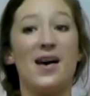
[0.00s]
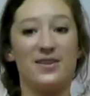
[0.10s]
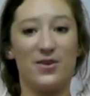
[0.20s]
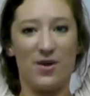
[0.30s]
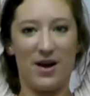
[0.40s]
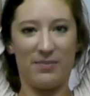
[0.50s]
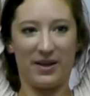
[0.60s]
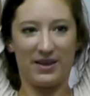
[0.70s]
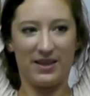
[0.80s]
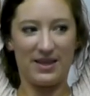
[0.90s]
And go up
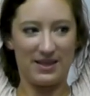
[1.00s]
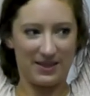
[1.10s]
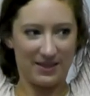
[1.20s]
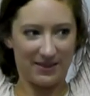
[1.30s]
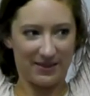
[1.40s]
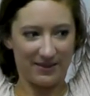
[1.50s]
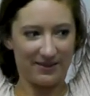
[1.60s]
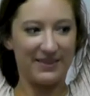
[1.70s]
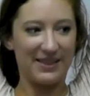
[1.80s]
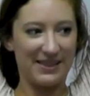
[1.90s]
like this.
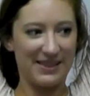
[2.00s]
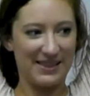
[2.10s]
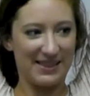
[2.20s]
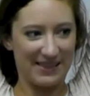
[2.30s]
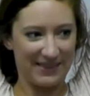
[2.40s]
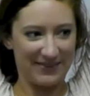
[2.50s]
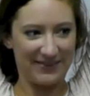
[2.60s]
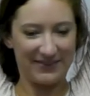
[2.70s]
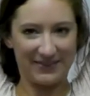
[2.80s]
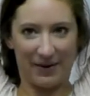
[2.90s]
Yeah.
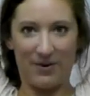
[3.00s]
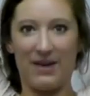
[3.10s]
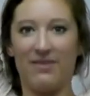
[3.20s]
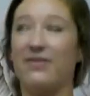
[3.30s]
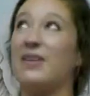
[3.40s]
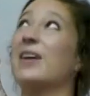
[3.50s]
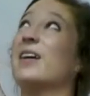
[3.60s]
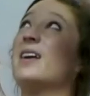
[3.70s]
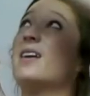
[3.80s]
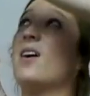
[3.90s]
And we can feel
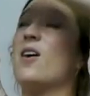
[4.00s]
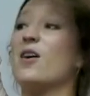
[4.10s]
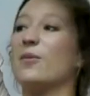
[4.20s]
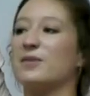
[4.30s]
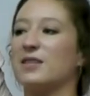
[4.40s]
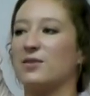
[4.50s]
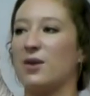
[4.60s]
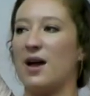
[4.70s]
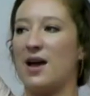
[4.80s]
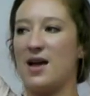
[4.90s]
it in our arms this
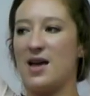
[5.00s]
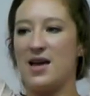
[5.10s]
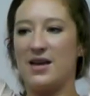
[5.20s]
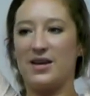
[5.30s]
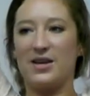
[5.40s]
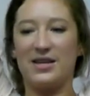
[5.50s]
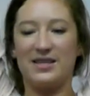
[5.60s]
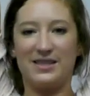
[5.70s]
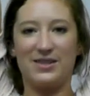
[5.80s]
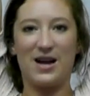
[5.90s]
way. Good.
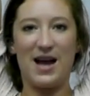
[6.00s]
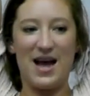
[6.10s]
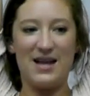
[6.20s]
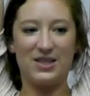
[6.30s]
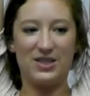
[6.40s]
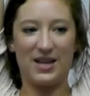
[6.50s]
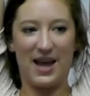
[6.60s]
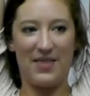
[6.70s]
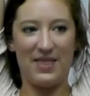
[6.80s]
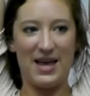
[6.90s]
Stretch.
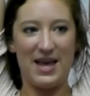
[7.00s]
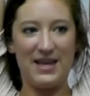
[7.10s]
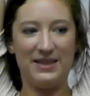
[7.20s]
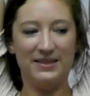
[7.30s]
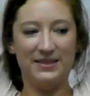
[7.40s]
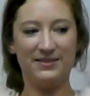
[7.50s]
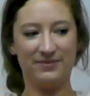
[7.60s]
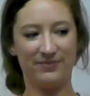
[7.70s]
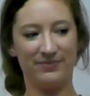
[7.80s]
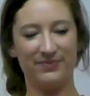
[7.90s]
And then
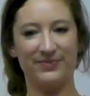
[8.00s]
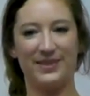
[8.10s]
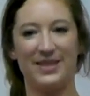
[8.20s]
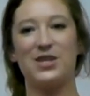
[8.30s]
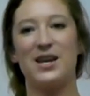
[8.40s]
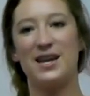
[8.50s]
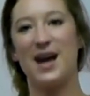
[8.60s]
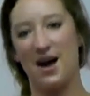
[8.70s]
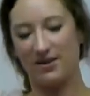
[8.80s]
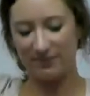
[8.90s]
shake it out. Shake it
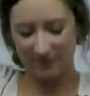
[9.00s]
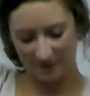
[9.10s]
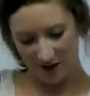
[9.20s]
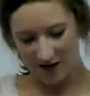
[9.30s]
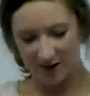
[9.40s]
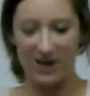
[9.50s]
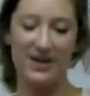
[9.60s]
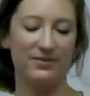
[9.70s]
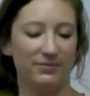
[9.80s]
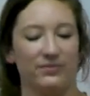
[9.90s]
out. Shake,
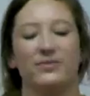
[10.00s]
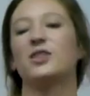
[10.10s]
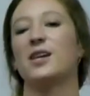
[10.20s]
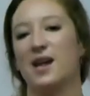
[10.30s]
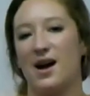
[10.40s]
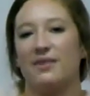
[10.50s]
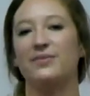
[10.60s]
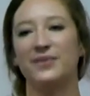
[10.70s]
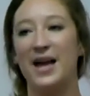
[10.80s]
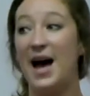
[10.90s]
shake, shake it out.
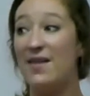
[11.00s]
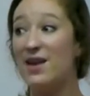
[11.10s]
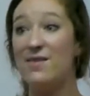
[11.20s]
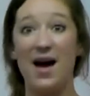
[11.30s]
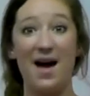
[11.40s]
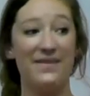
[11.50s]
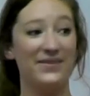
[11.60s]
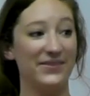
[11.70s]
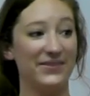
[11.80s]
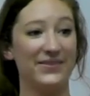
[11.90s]
And then what?
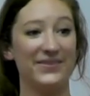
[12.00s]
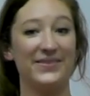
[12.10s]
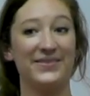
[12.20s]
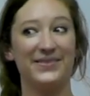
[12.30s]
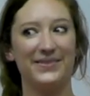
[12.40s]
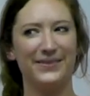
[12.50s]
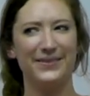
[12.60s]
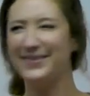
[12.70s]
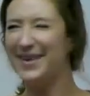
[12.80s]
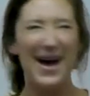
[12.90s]

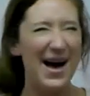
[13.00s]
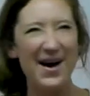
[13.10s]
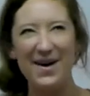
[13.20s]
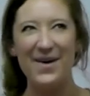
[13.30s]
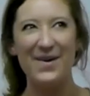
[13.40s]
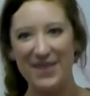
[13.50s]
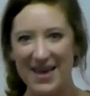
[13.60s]
No,